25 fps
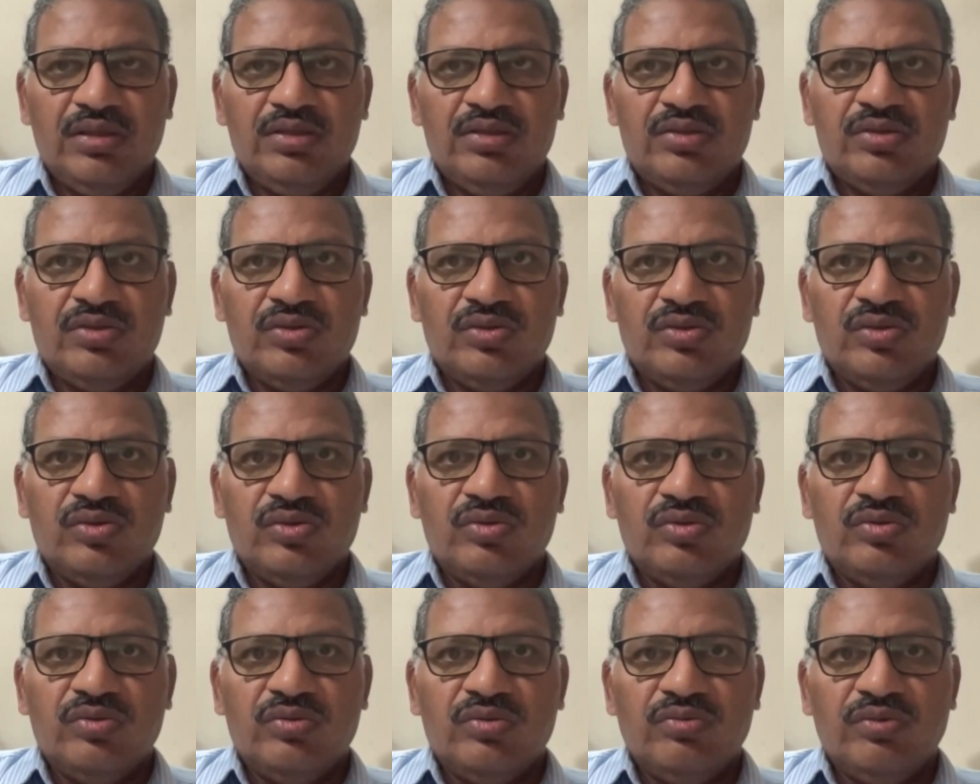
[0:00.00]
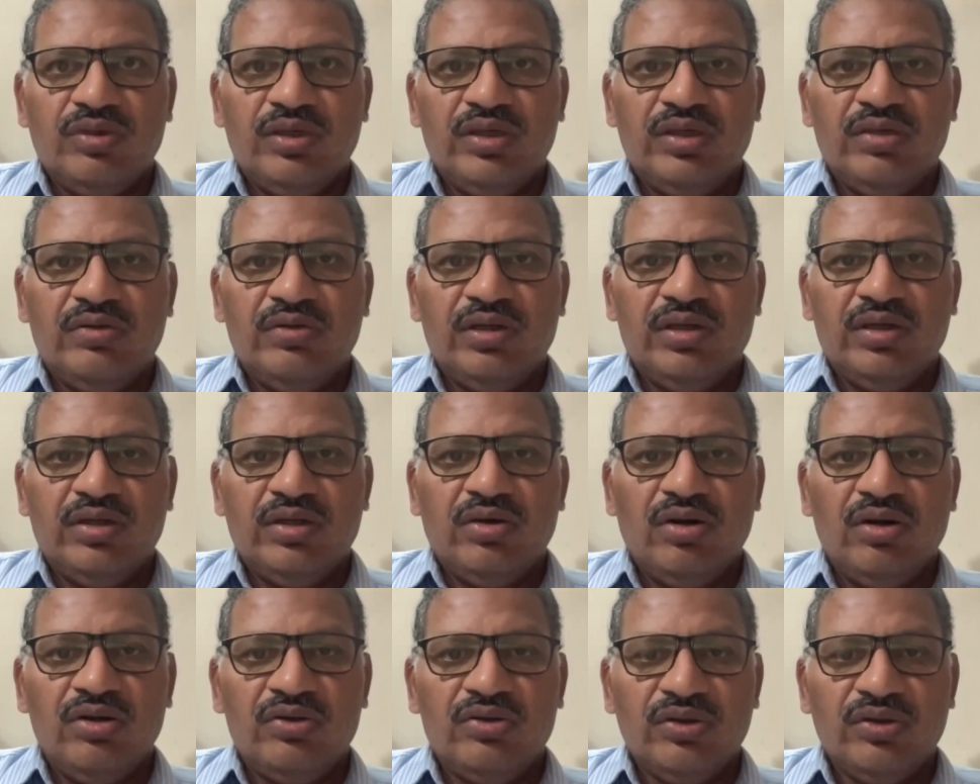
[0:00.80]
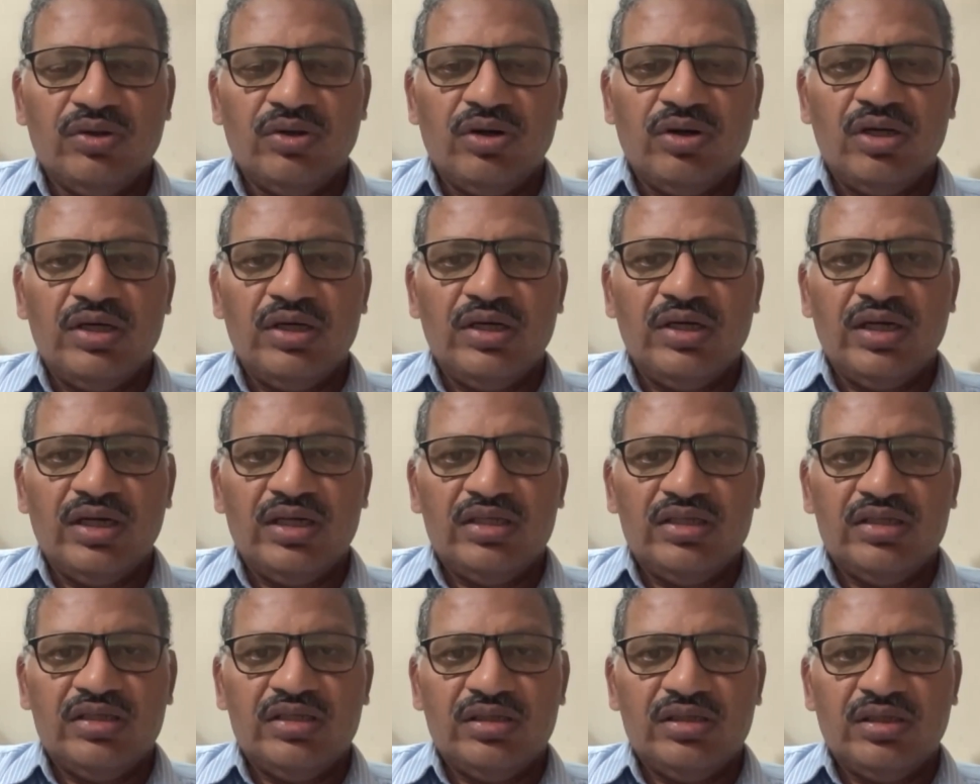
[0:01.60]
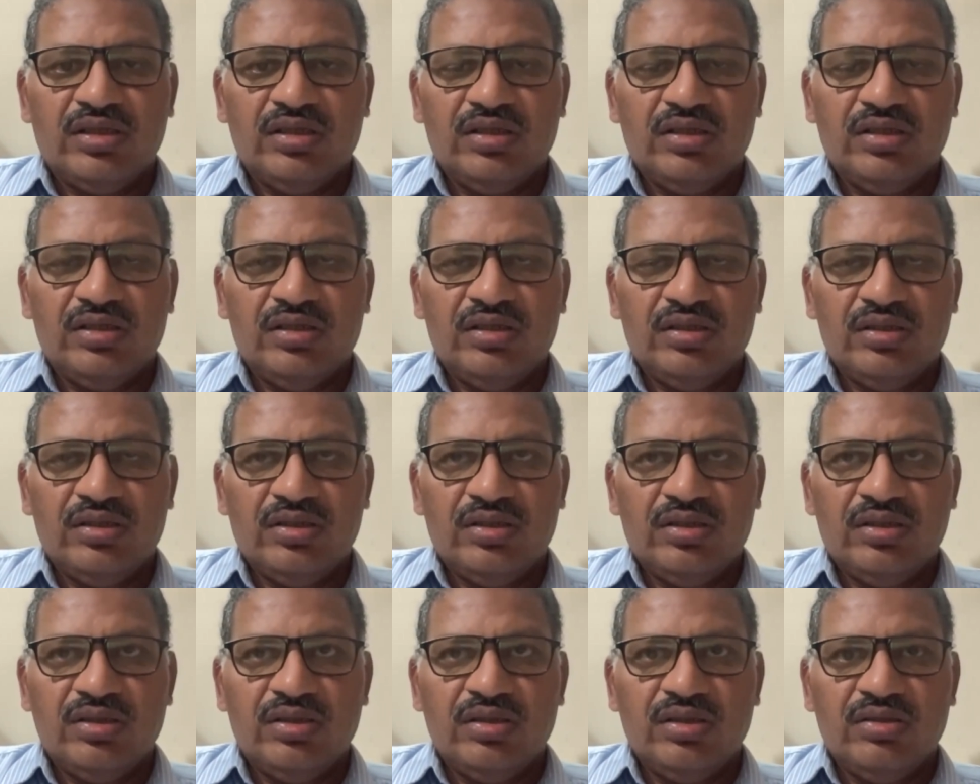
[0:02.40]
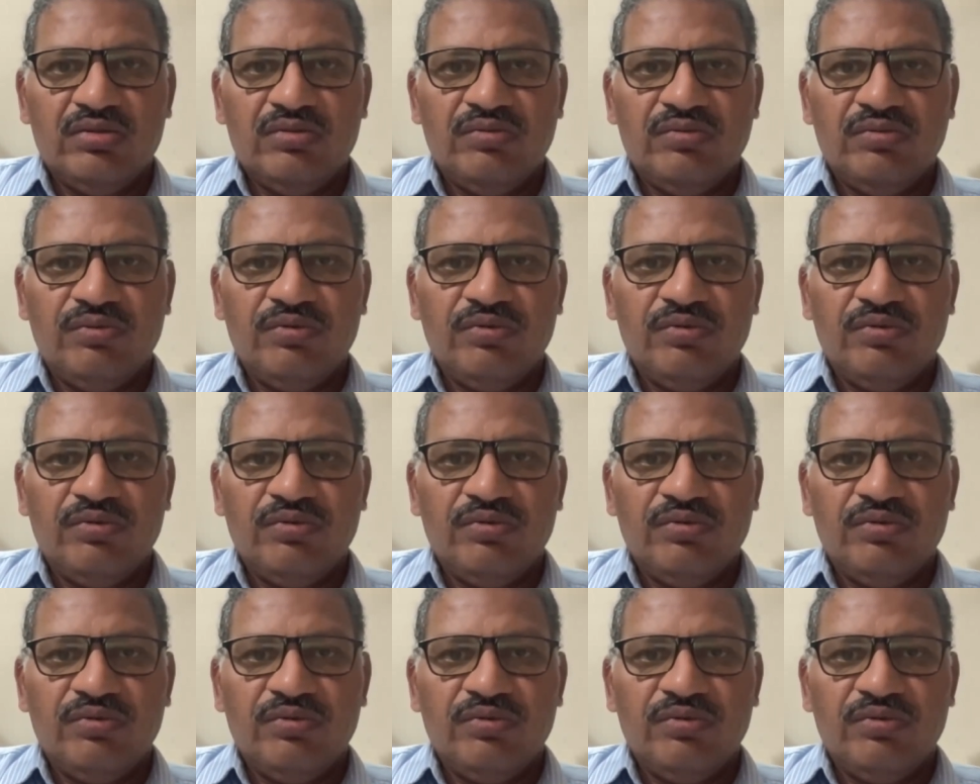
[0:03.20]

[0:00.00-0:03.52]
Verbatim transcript: So we, we also call it as uh, uh,